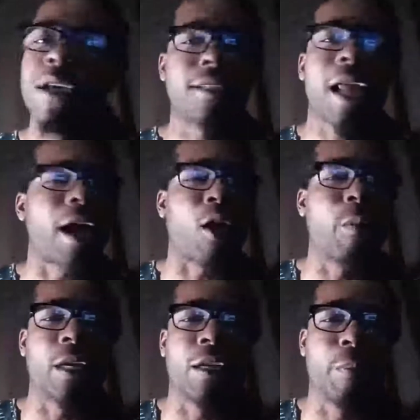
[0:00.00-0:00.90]
It's not going
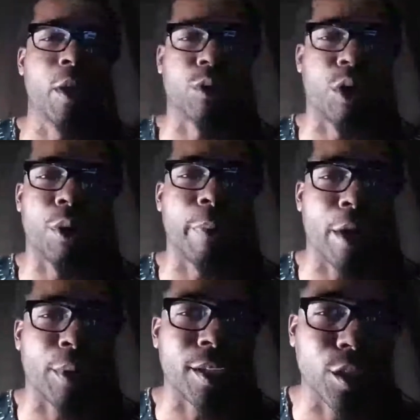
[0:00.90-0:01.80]
to be built on
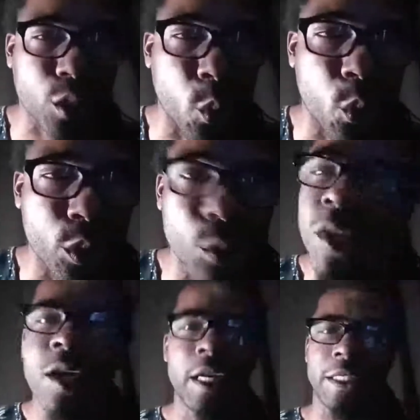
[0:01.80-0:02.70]
American soil.
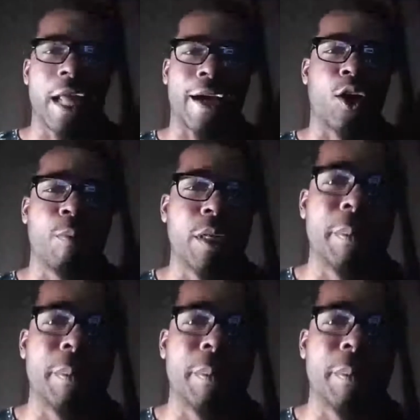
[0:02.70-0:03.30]
It's not going to be